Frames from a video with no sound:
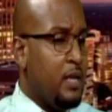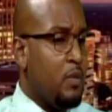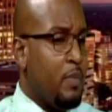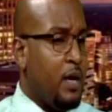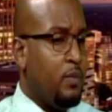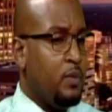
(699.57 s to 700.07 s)

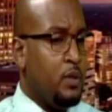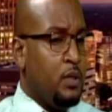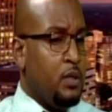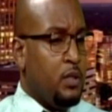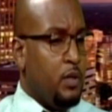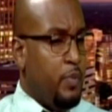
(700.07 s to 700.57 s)
about
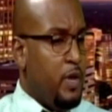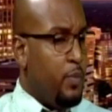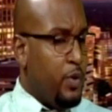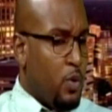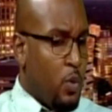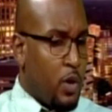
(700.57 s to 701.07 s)
the people
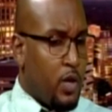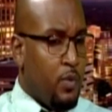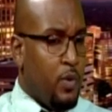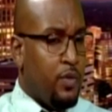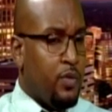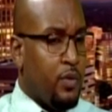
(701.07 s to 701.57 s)
you're working
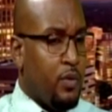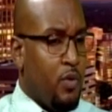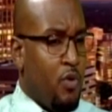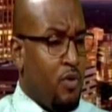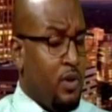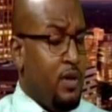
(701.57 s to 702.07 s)
with,
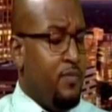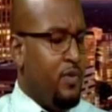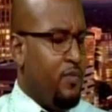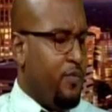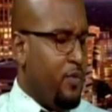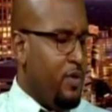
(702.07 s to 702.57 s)
or even
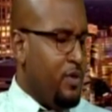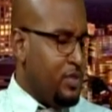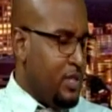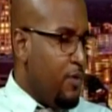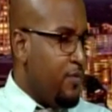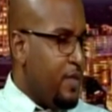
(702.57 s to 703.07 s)

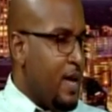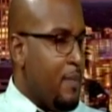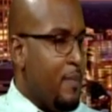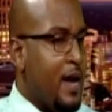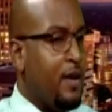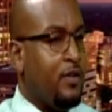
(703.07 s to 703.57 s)
yourself for that
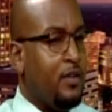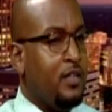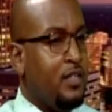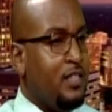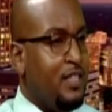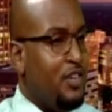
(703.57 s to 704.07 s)
matter,
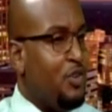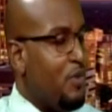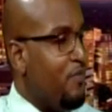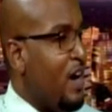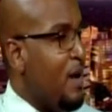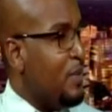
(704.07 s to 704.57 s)
then your
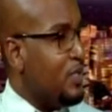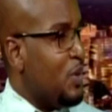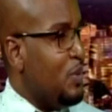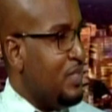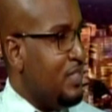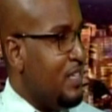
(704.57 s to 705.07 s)
environment's
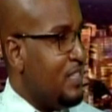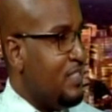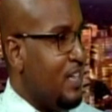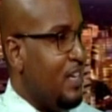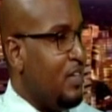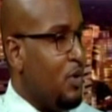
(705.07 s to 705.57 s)
going to
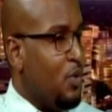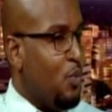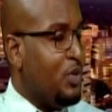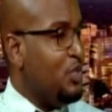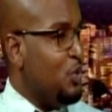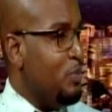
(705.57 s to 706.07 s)
dictate
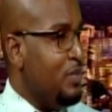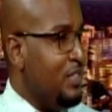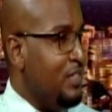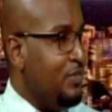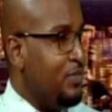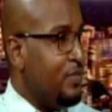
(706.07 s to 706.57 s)
what you
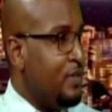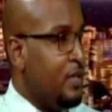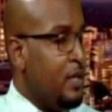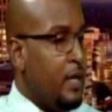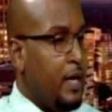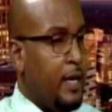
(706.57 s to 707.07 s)
believe.
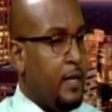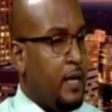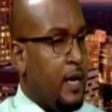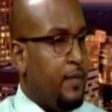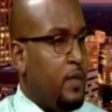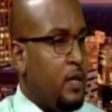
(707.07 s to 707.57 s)
And
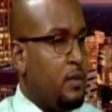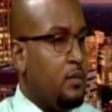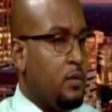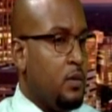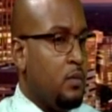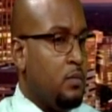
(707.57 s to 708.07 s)
I think,
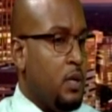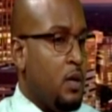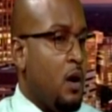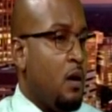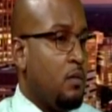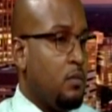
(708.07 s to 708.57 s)
there
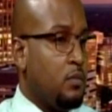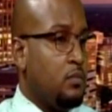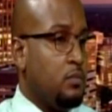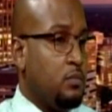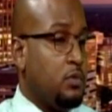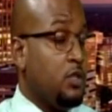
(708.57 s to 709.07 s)
are
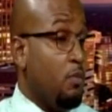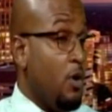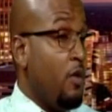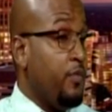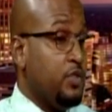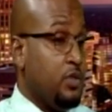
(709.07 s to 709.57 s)
some
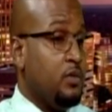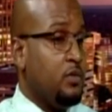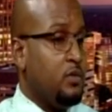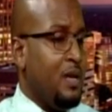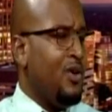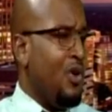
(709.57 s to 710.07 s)
officers,
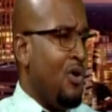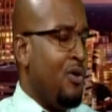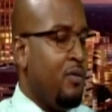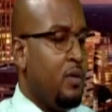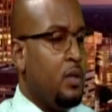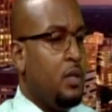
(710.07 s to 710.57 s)
not all,
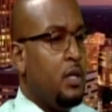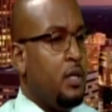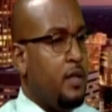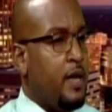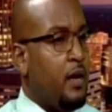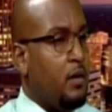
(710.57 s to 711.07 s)

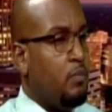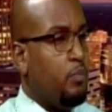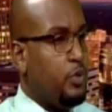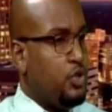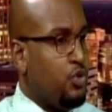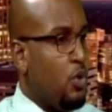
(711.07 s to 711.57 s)
that
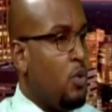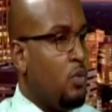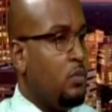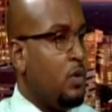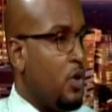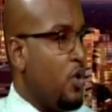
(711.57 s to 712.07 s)
patrol
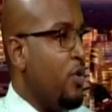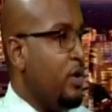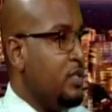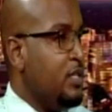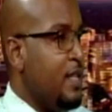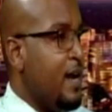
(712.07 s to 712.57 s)
according
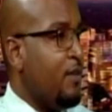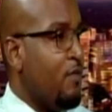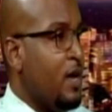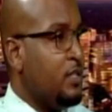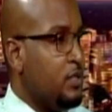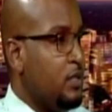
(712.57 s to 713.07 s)
to that
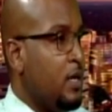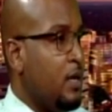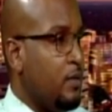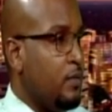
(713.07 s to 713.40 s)
rationale.